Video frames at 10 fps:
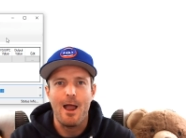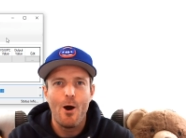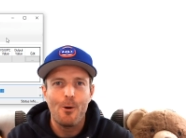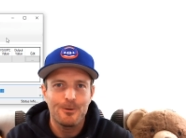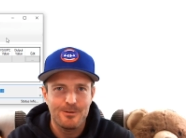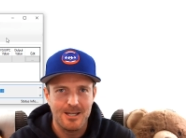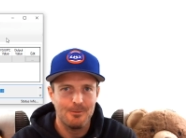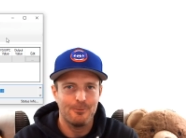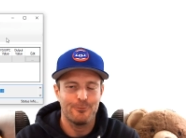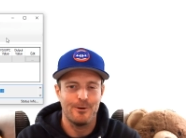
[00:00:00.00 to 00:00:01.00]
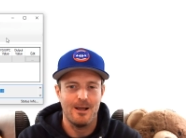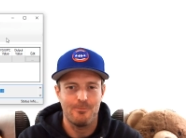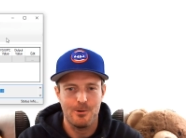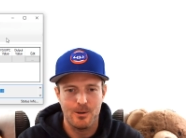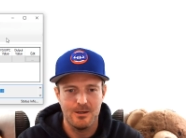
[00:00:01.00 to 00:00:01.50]
I hope it's stable for
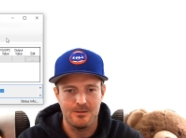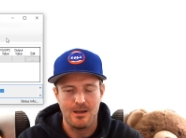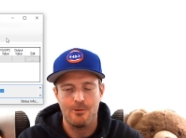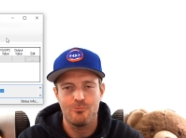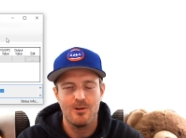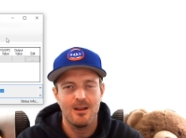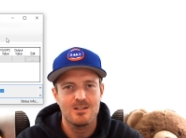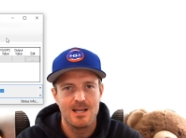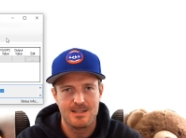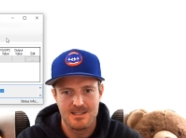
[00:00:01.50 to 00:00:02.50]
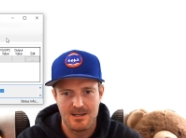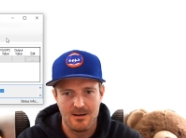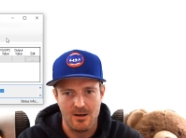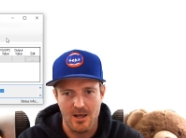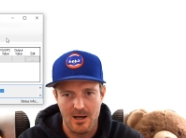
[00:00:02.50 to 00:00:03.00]
everyone it, I really tested it
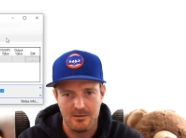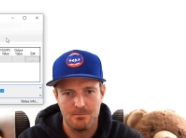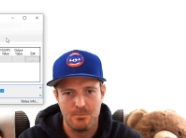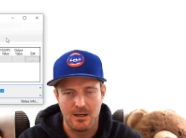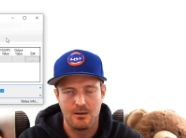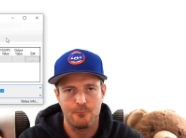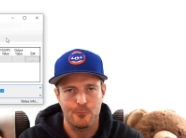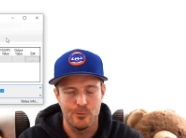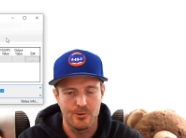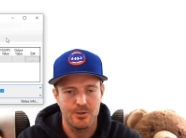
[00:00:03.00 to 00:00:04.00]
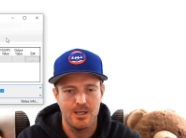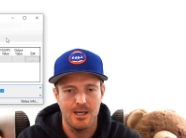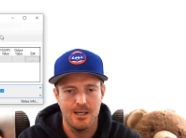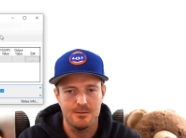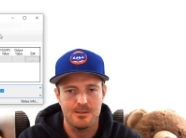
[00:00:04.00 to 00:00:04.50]
a lot back and forth
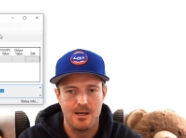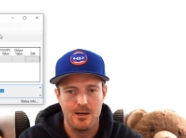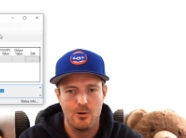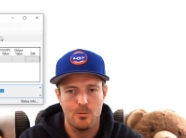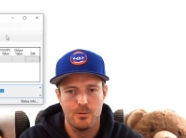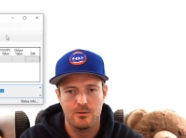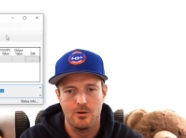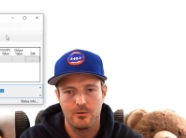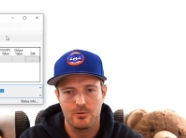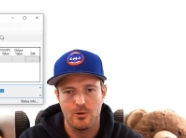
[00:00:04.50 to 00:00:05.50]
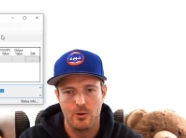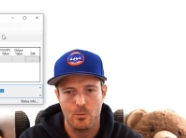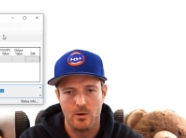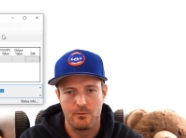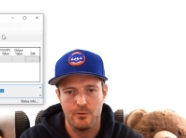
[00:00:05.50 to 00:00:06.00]
and I hope it's also gonna
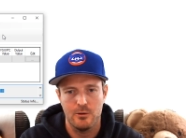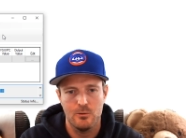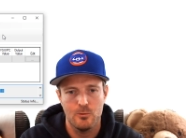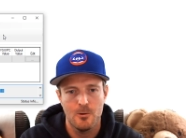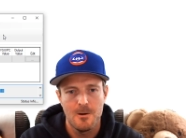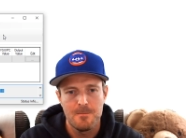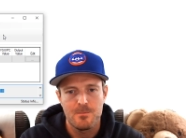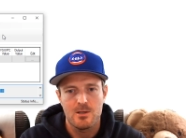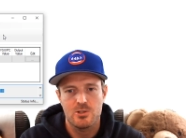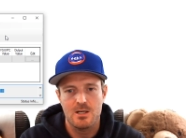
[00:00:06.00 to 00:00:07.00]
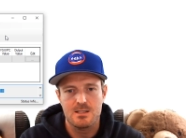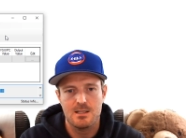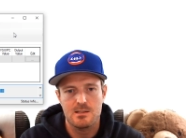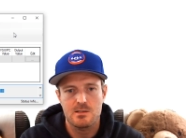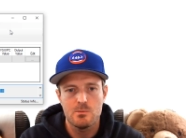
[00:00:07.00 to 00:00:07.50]
work for you just
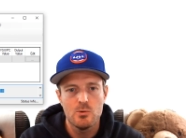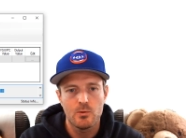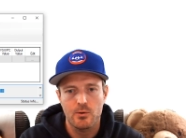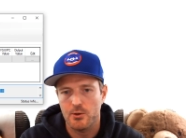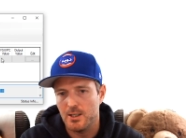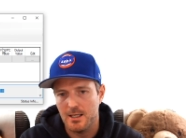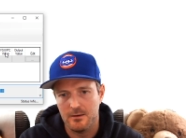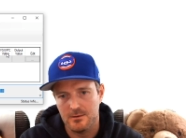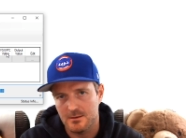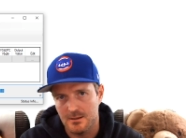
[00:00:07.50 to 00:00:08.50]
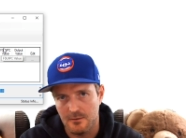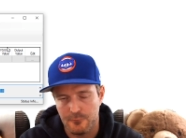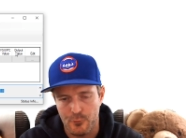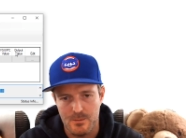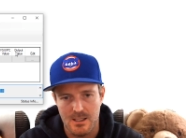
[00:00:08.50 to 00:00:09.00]
as smoothly as it did
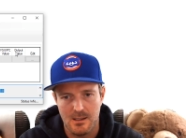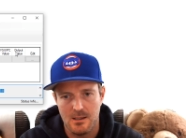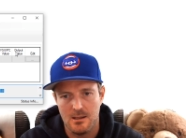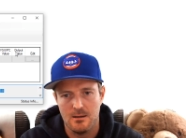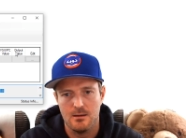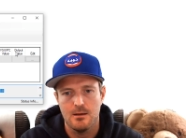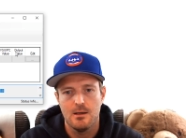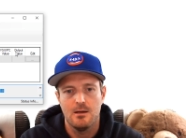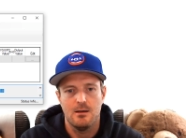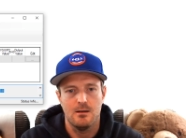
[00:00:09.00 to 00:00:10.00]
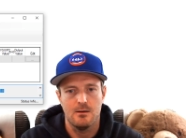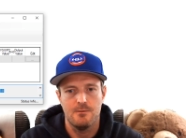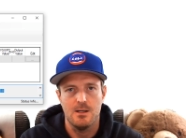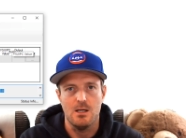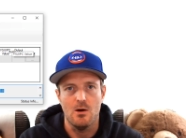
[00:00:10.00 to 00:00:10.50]
for me here in the
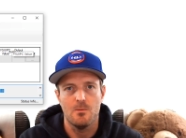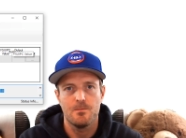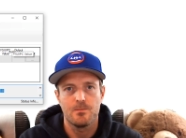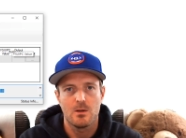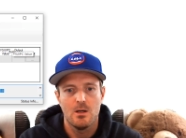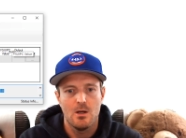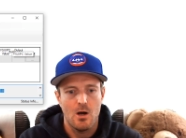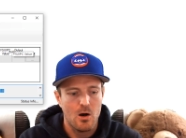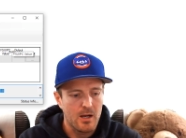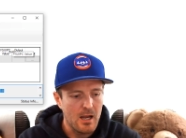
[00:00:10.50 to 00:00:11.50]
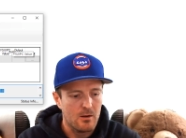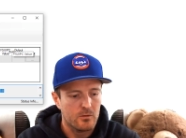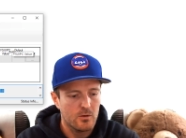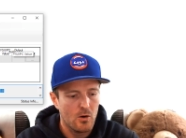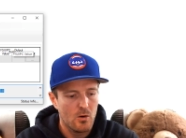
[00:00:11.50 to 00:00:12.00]
video okay
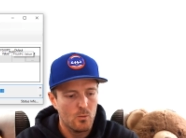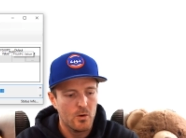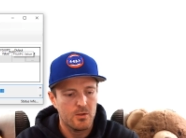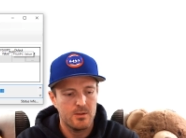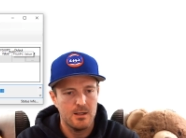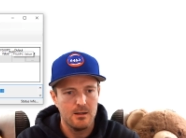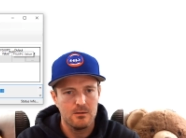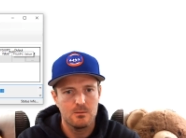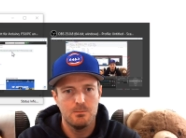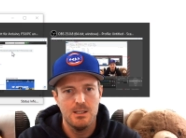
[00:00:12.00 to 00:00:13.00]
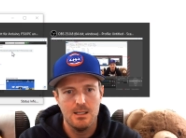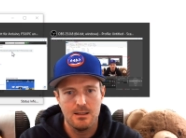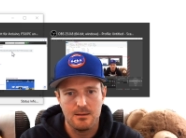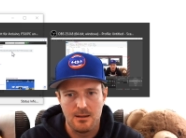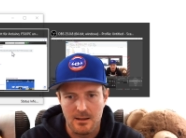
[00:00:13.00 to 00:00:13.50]
so with this being the